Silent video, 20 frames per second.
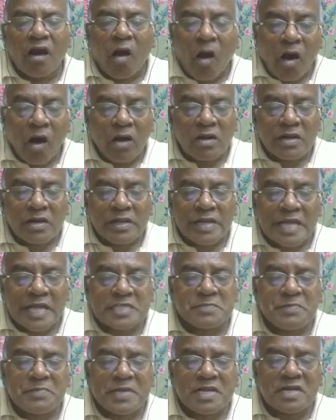or
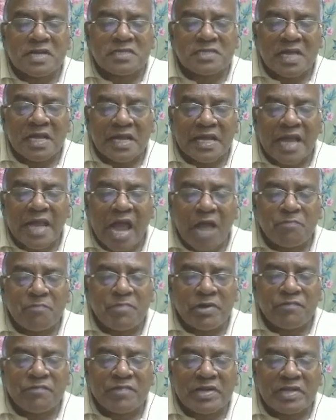experience a gap
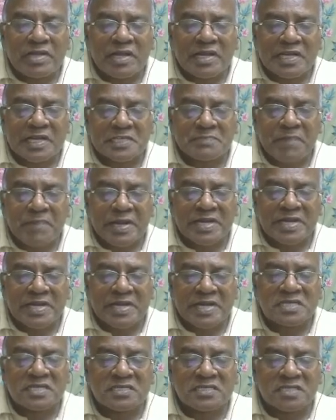between their
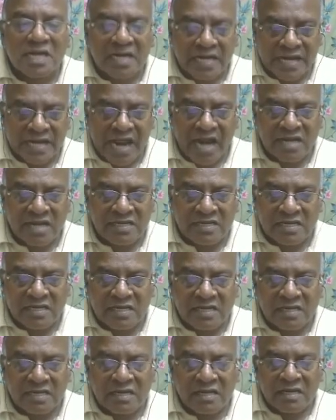expectations and reality
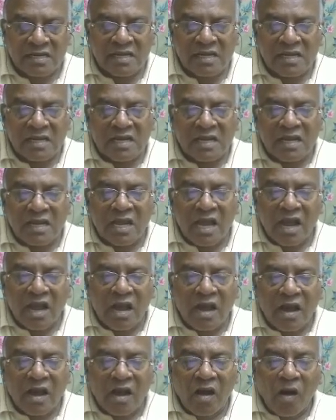
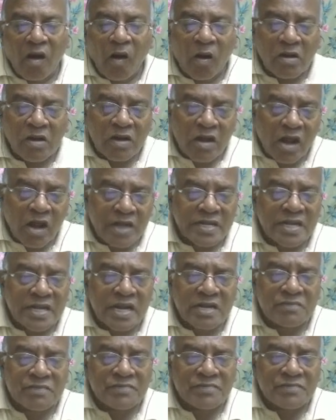or
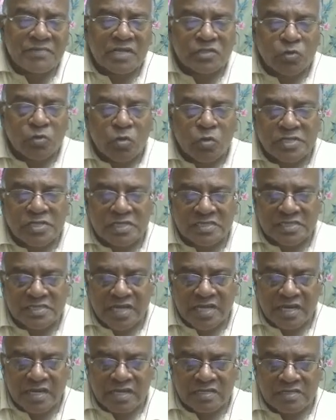content with their social
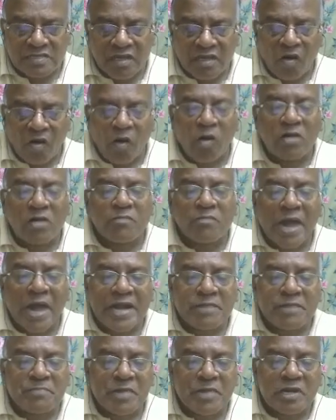status or
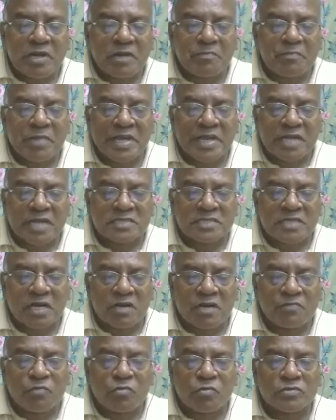manipulated by
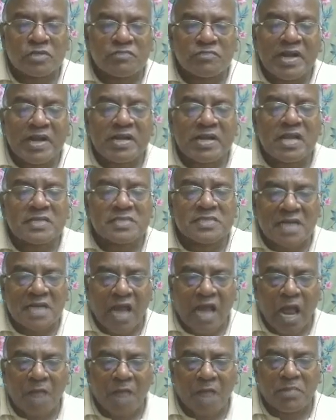external forces. When does it
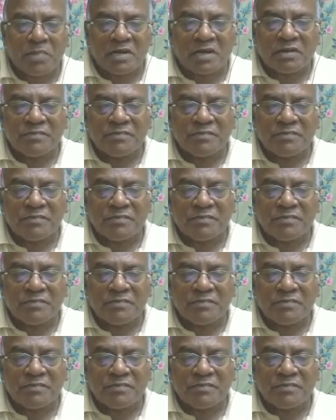happen?